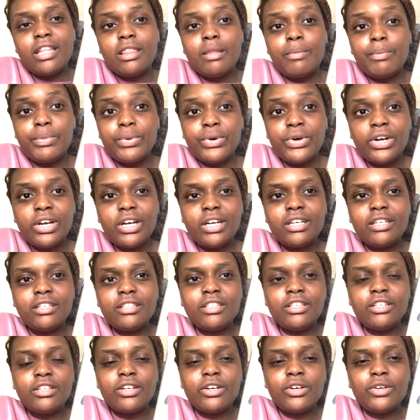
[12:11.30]
than in the
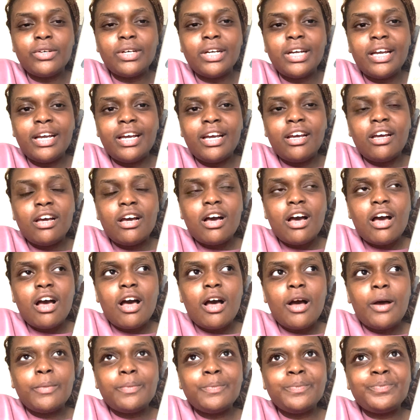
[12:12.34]
book.
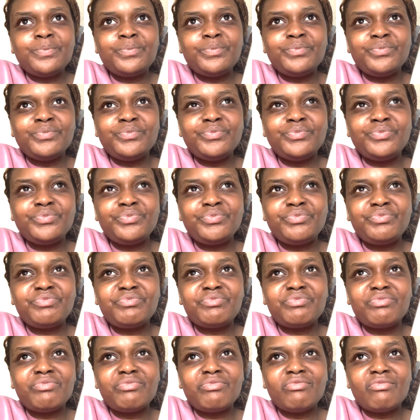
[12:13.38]
Um,
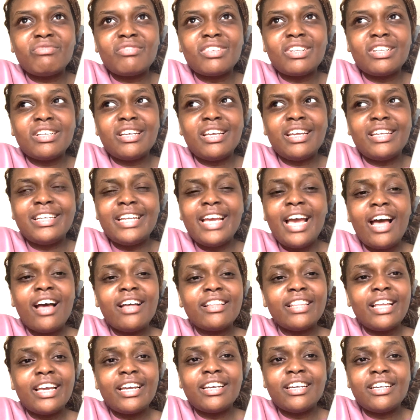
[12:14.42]

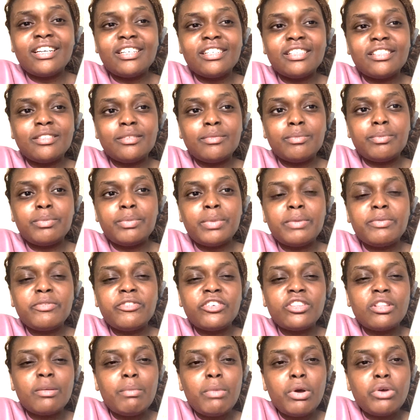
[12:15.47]
and yeah, like,
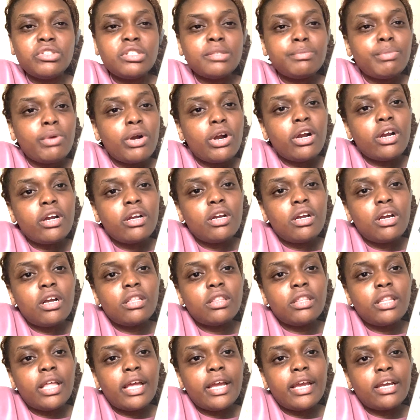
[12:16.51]
but for the most
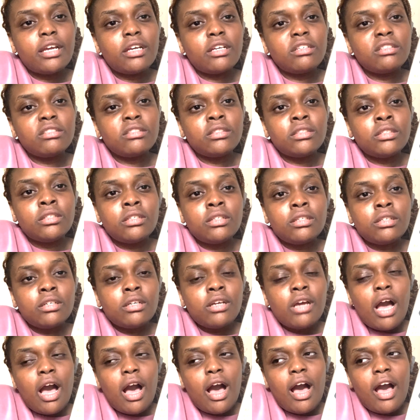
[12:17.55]
part, like,
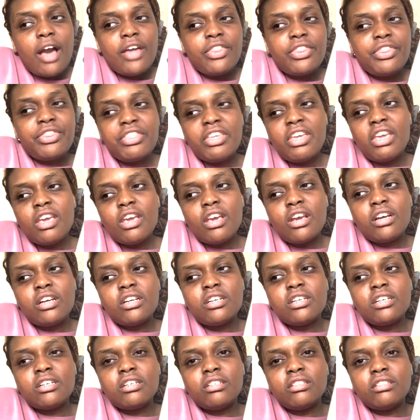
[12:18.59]
I
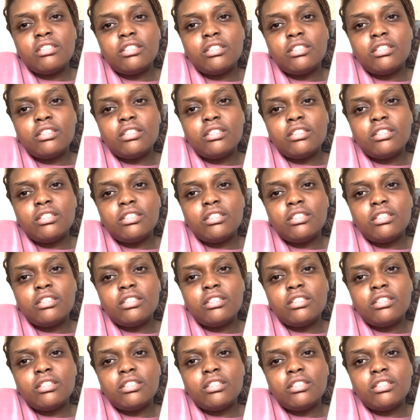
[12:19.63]
think